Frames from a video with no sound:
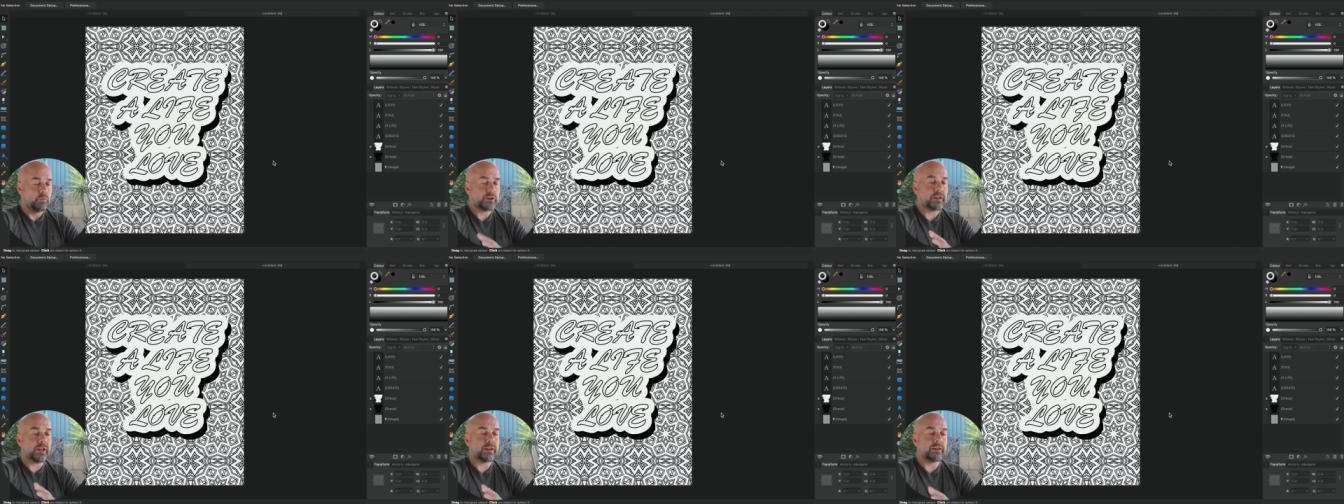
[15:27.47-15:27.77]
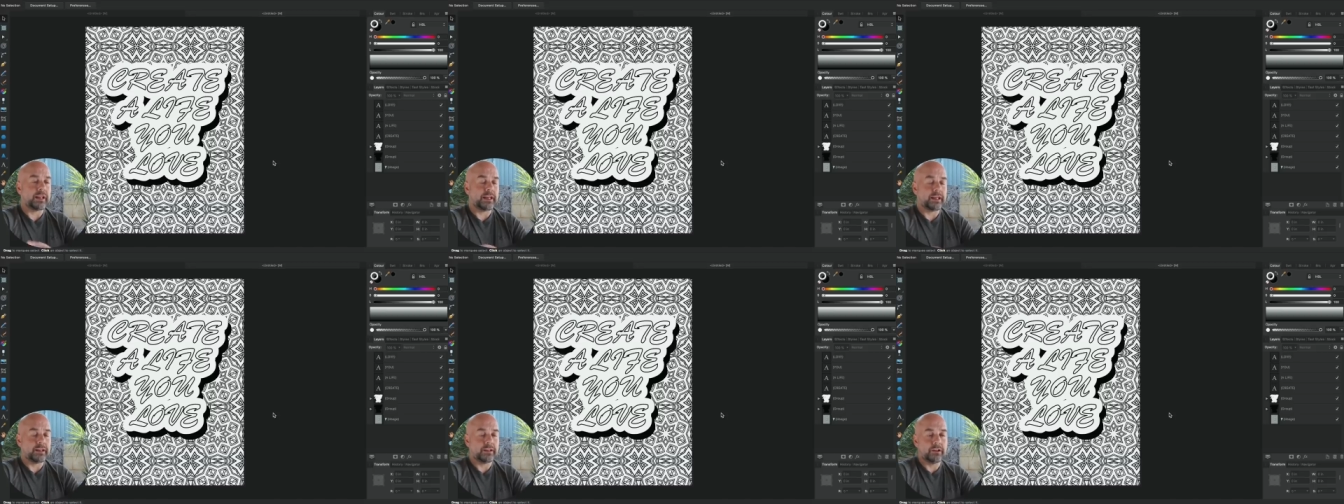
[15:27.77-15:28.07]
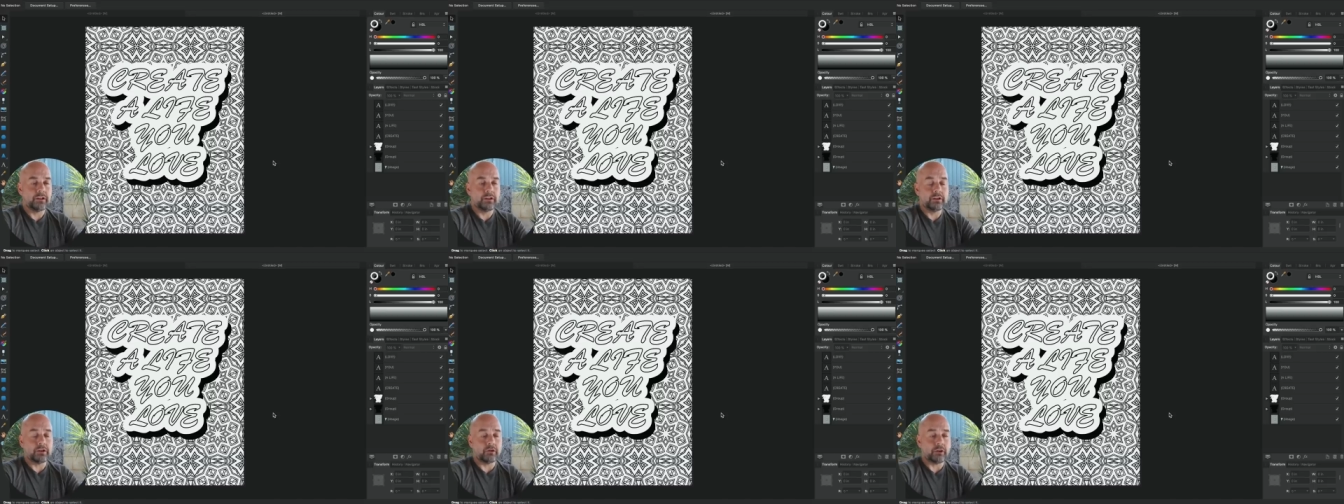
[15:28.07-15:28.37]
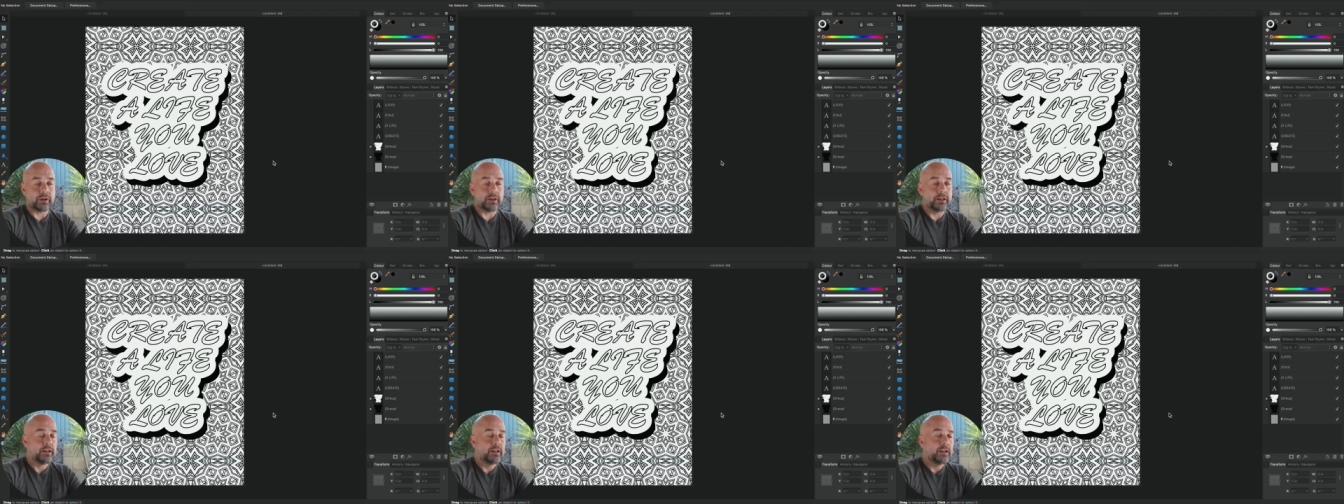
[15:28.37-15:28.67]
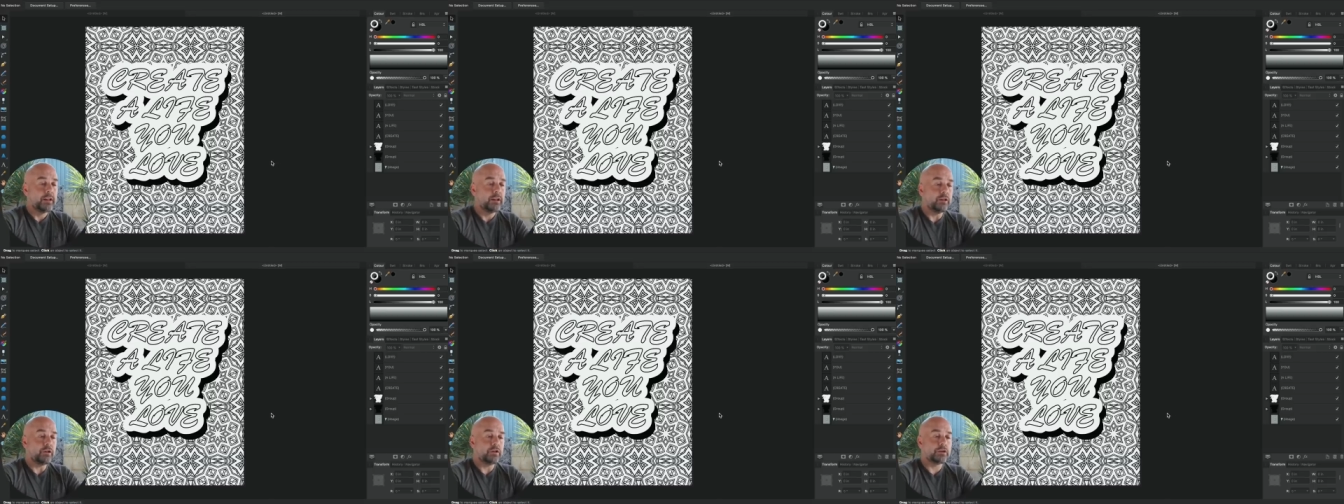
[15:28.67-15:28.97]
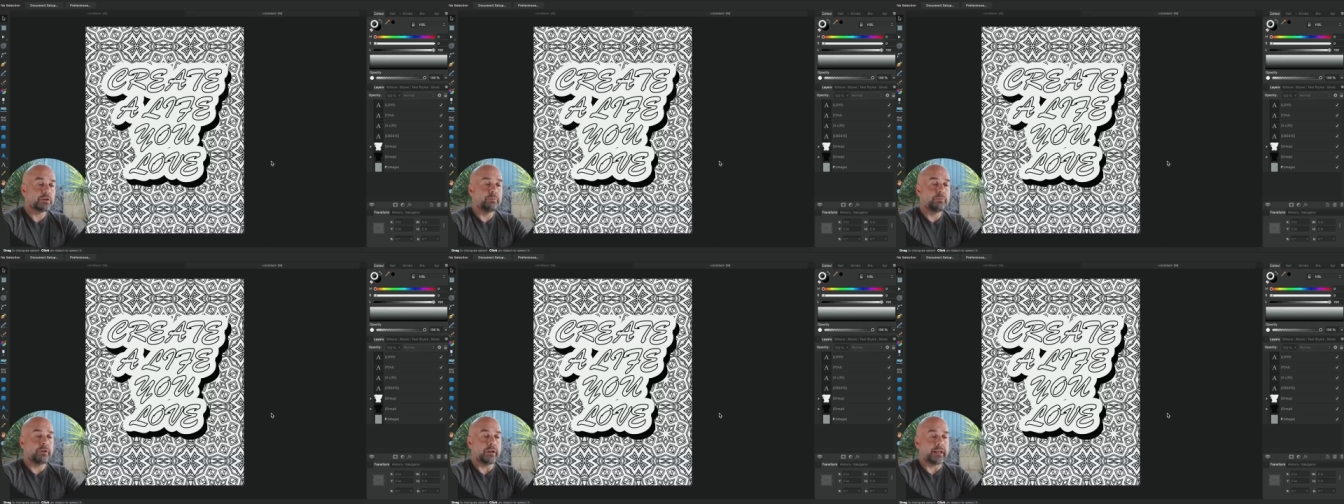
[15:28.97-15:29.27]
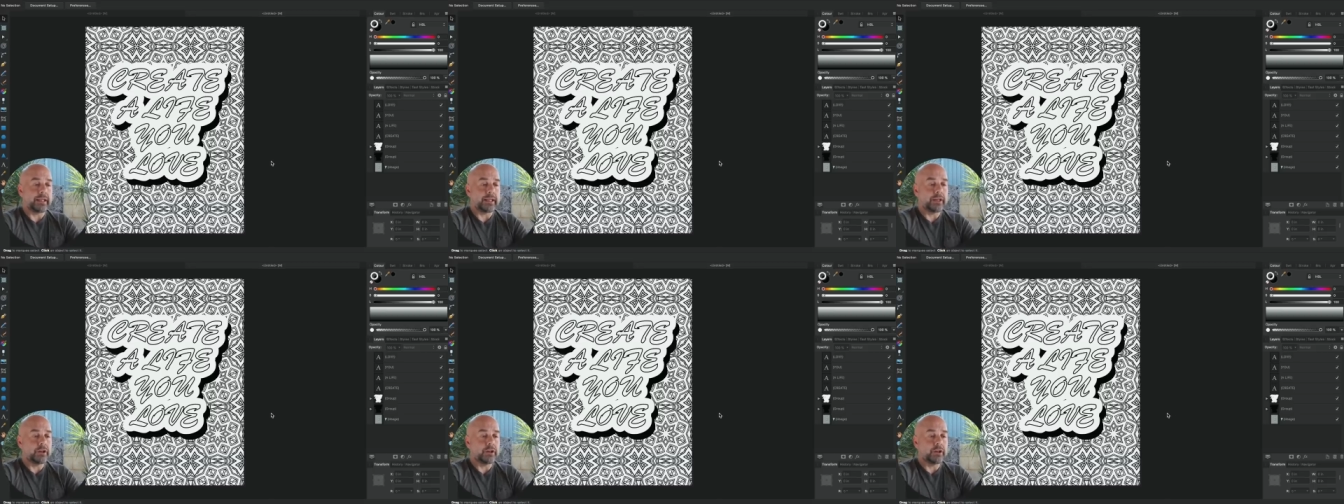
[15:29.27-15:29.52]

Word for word: which I think you'll agree looks pretty